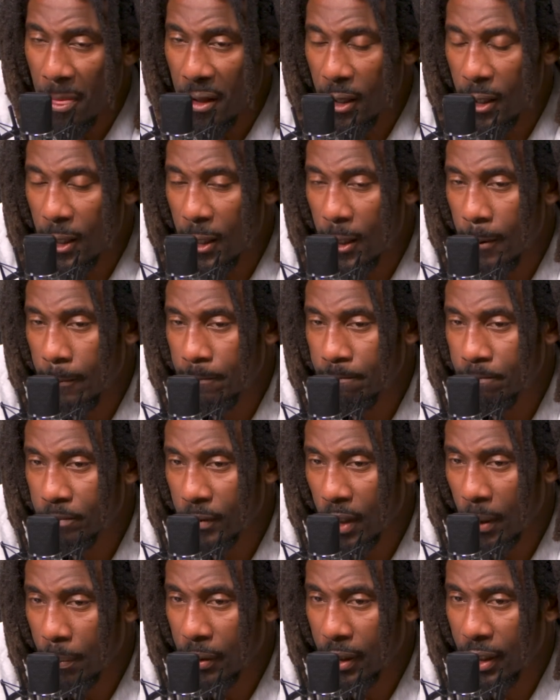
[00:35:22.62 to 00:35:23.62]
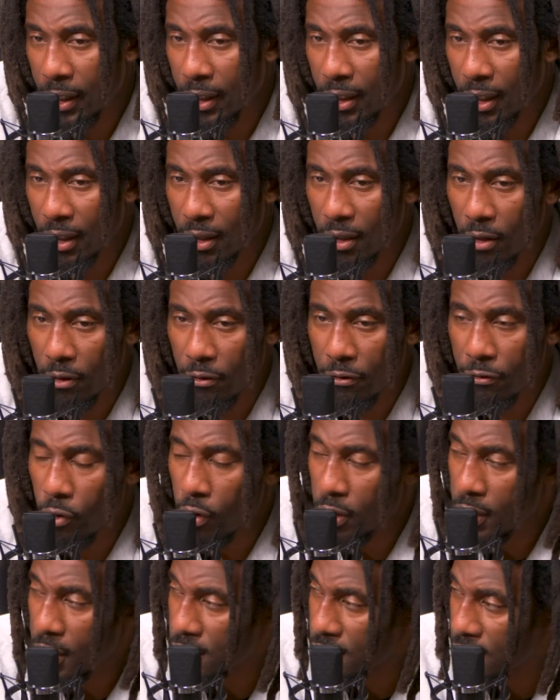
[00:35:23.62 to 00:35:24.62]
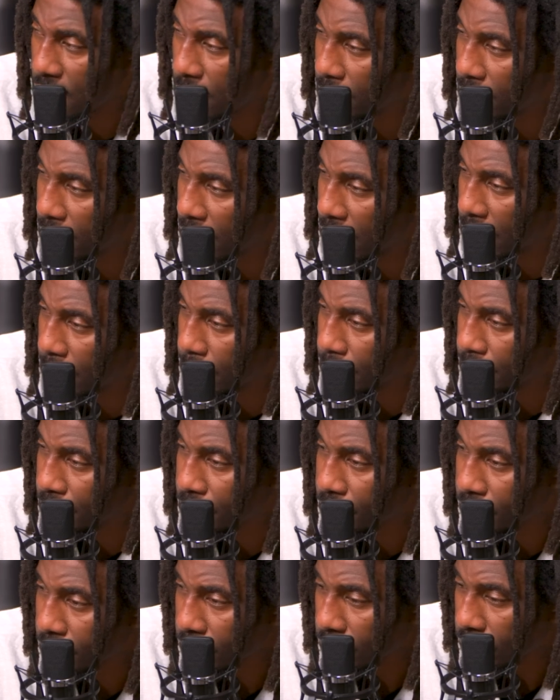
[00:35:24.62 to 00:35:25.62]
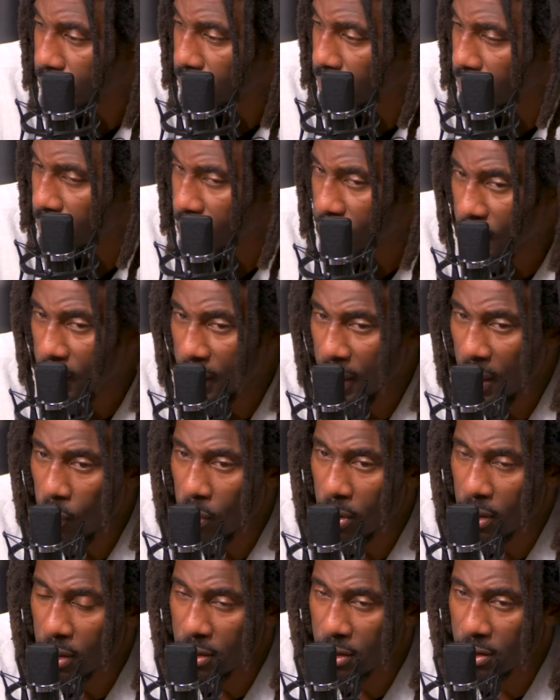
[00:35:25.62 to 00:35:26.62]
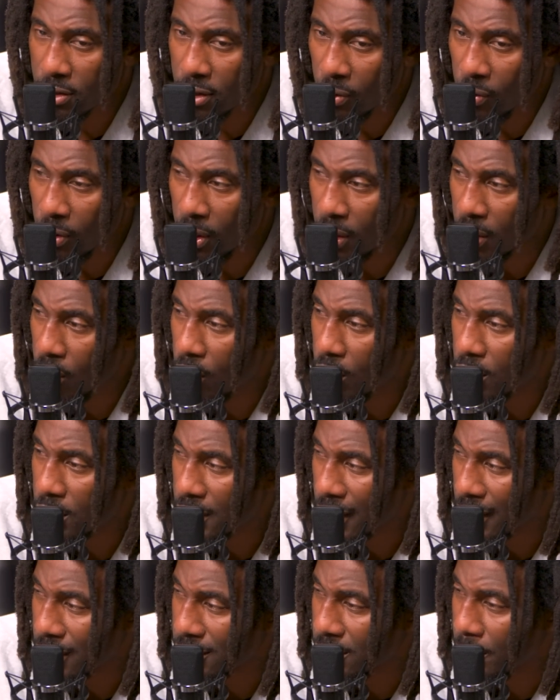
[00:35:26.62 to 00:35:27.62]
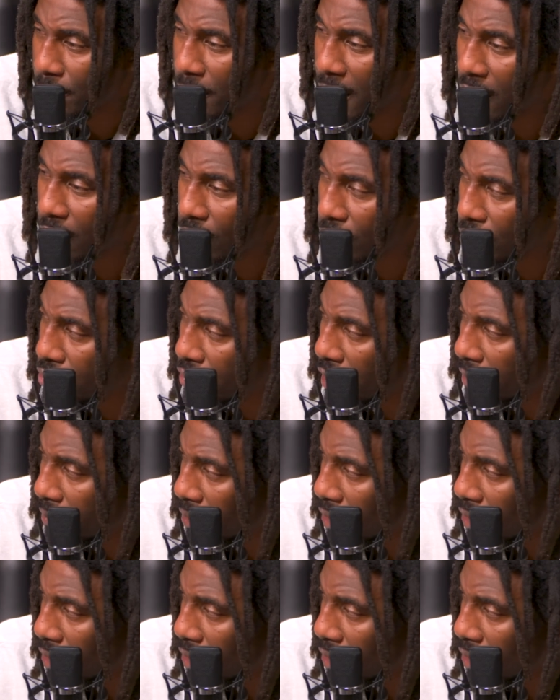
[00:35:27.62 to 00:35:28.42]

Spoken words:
I played like another 4 years in the NBA, and I wanted to somewhat go on this like a sabbatical trip